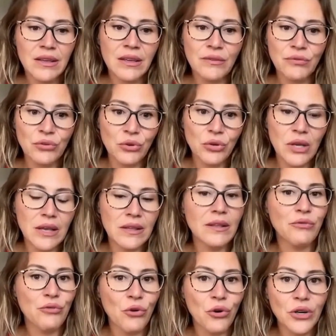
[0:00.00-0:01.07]
if you can
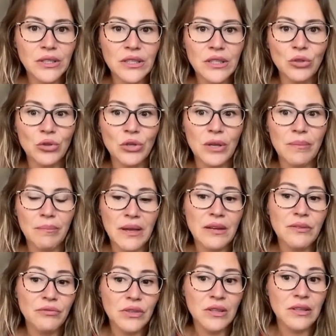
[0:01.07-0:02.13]
afford it you can
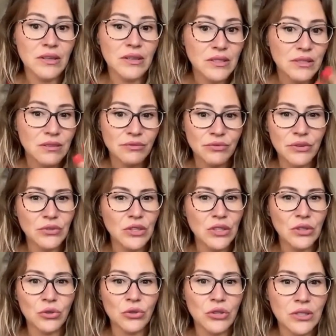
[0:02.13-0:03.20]
benefit there is
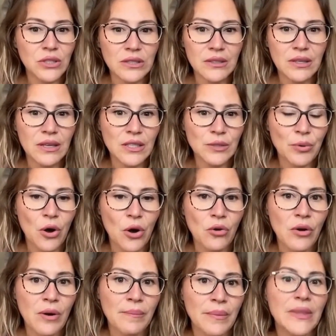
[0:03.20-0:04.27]
15 or 30 days
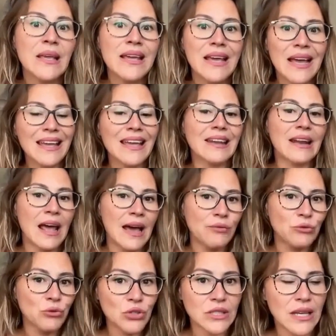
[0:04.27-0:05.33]
program but again i
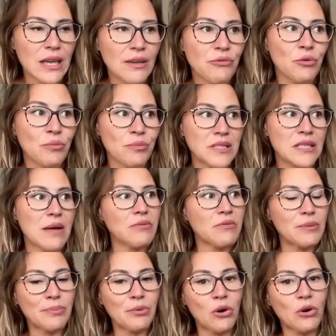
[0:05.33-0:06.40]
have to say for me some
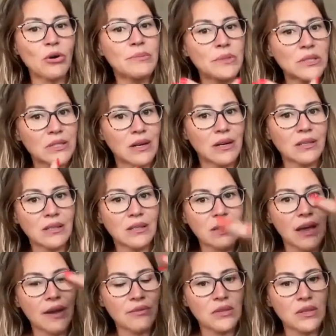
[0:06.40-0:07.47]
of the programs
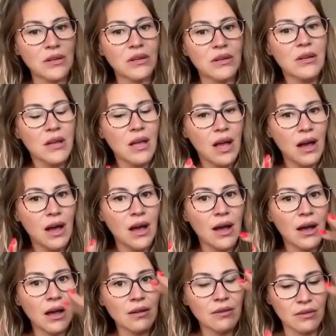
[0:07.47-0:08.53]
started after
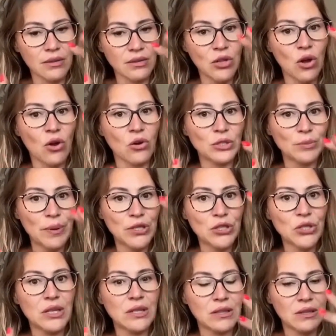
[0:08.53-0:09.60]
uh, you know
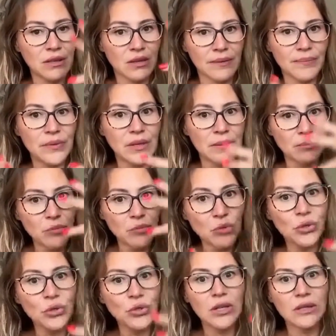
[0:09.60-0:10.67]
especially the the
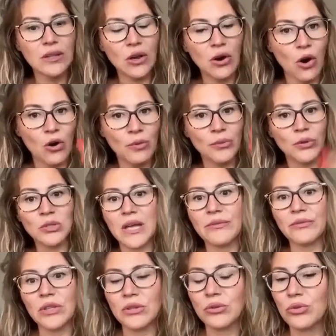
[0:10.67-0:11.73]
mood and the hormones
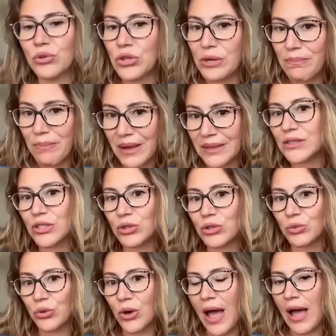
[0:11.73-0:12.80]
after two three months
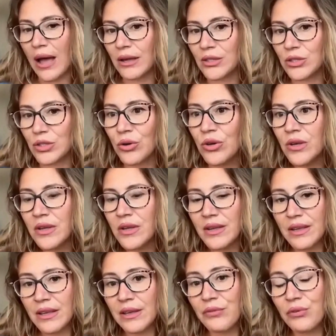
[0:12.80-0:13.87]
to act so
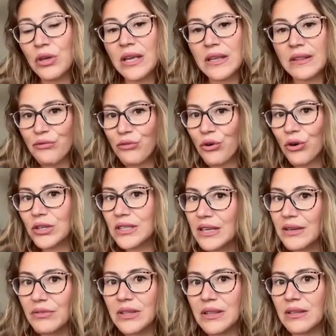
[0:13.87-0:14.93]
if you can afford
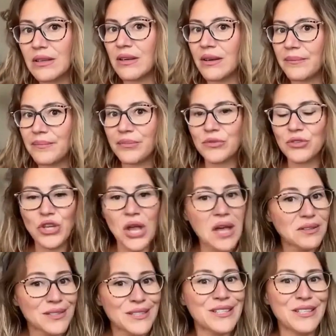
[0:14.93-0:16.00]
give it a
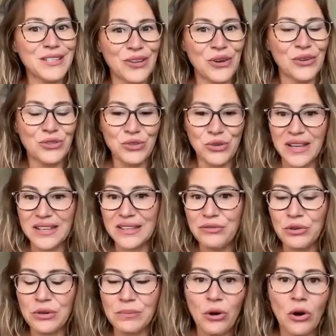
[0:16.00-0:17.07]
chance you know try
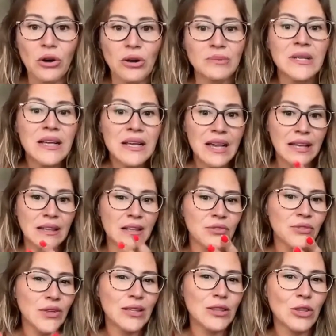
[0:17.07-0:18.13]
different programs and i
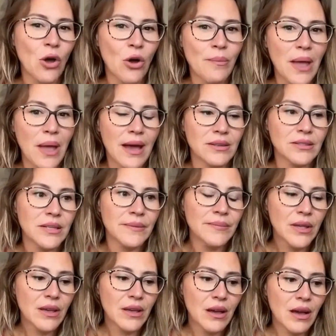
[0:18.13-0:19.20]
think tom has
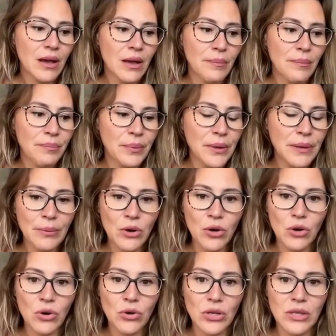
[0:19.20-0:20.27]
uh,
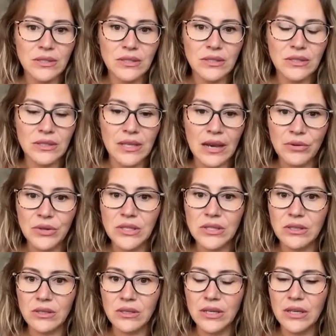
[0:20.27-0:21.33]
people his
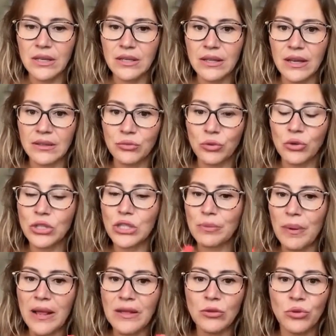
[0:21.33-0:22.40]
secretary that will
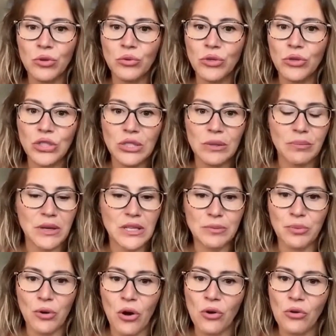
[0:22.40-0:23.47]
explain to you which is the
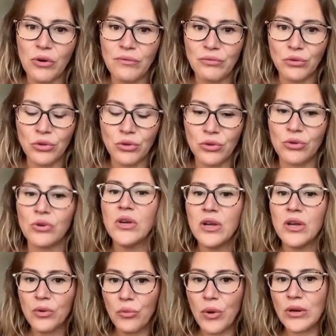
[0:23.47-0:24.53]
best program for you
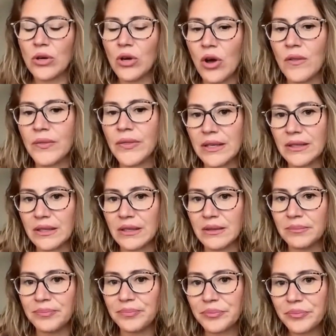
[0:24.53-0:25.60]
when you contact
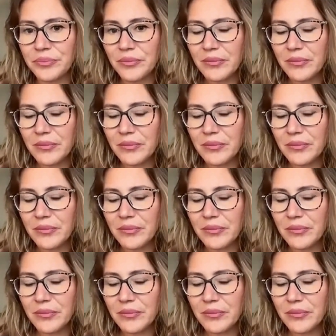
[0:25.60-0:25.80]
him